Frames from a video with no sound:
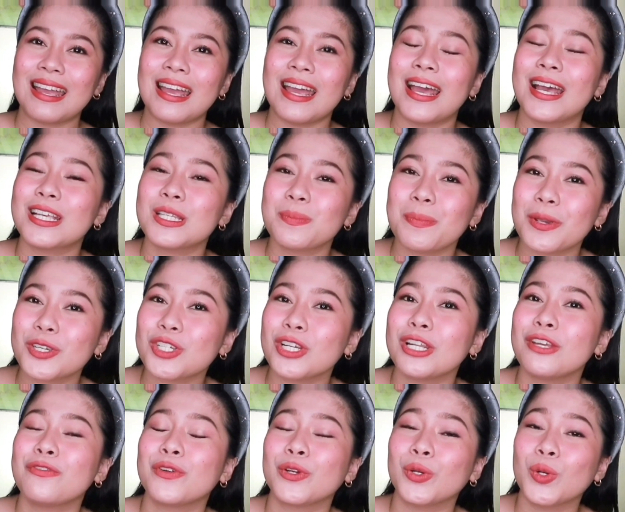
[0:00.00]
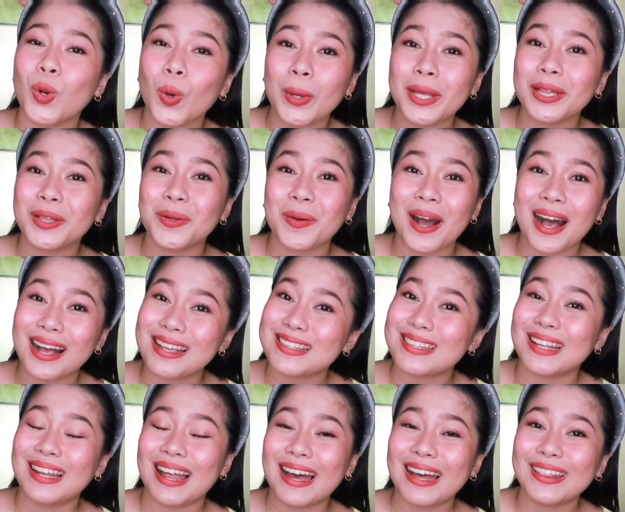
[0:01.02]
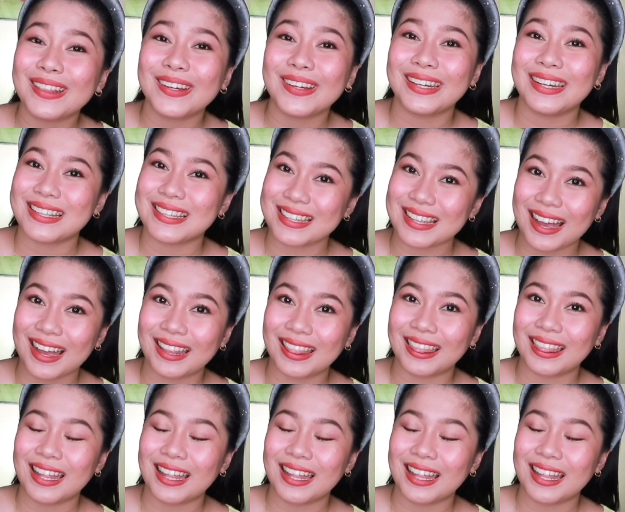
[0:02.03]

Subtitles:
Especially if you're going to hassle under the sun.